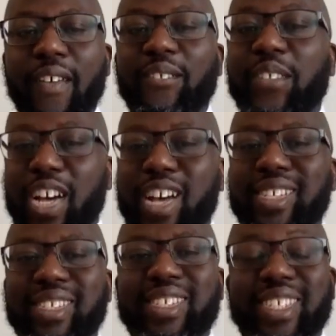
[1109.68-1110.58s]

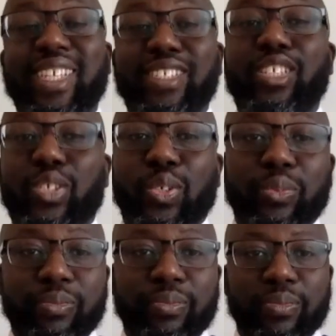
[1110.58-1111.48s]
Verse 62,
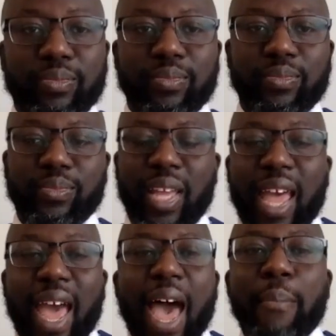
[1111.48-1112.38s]

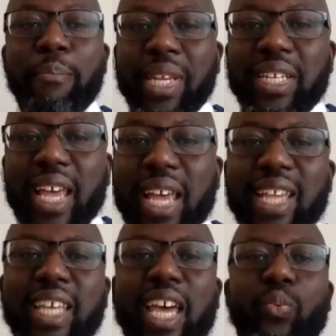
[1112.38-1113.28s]
"At midnight,
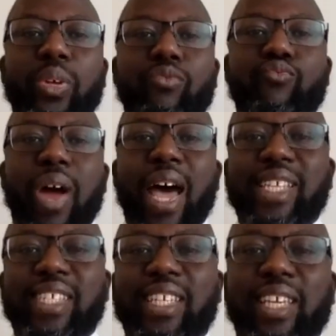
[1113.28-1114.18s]
I will
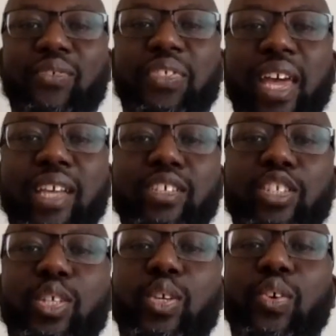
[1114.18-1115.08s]
rise and give thanks to
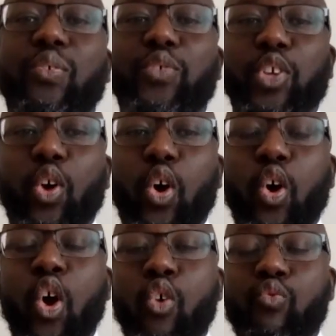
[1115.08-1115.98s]
you for
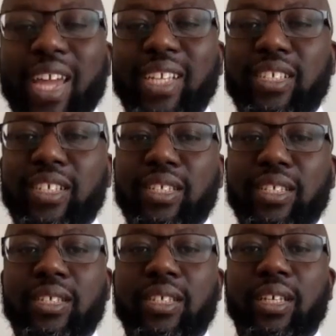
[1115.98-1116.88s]
your
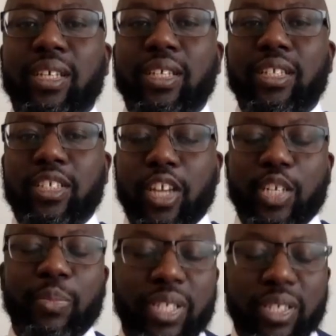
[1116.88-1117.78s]
righteous
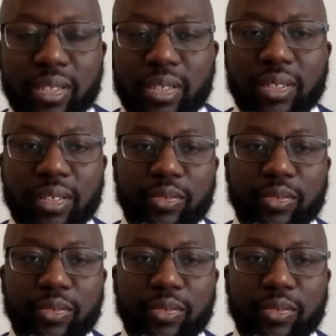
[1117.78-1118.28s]
judgments."